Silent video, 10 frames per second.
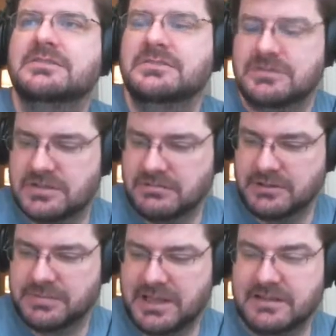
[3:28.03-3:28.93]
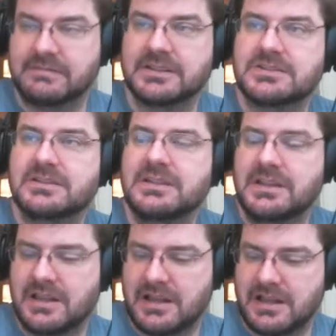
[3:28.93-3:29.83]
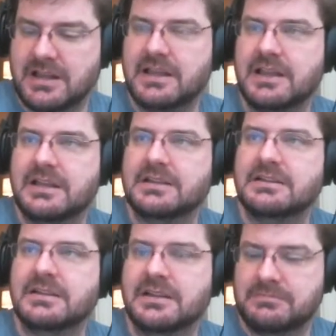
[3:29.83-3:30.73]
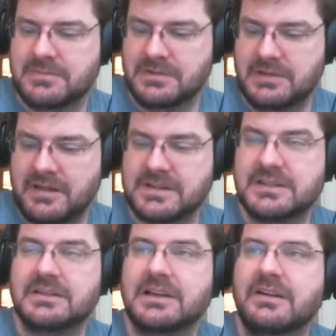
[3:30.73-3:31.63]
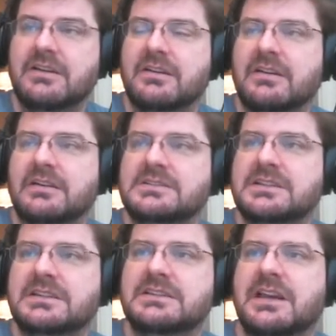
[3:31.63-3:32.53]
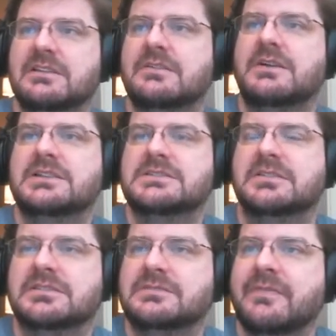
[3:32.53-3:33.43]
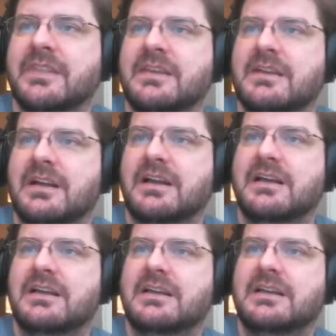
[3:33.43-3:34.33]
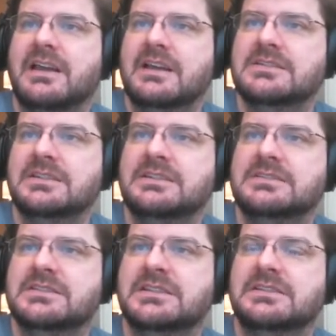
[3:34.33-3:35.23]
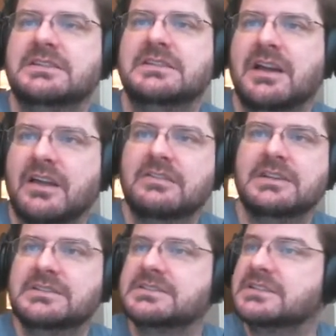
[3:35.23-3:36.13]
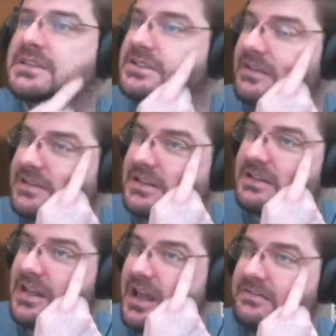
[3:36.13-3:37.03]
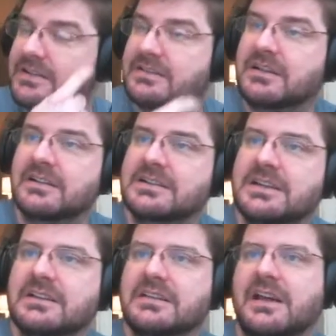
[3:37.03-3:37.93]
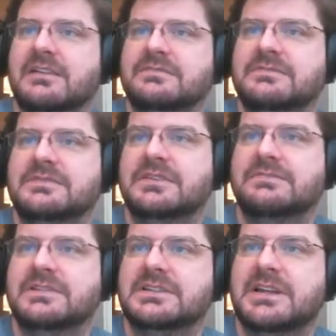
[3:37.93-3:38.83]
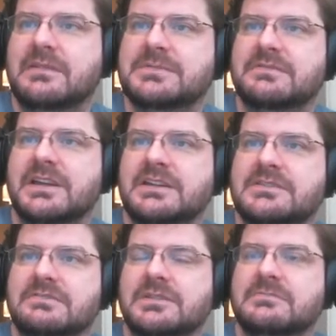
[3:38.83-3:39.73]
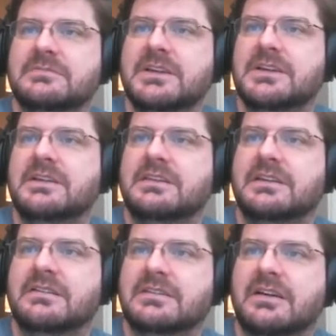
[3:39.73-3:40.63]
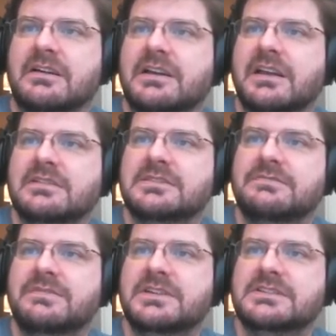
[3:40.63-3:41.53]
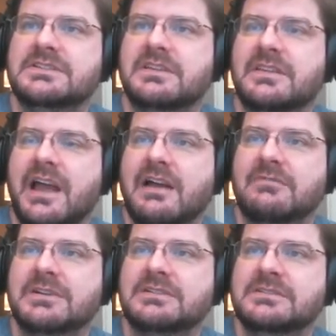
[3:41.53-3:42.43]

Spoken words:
generally play Affliction, and you have to kill Eridar to get that quest starter, and actually to get the other hidden skin you have to kill a lot of Eridar and get a lot of different types of heads from the Eridar, and I actually finished that one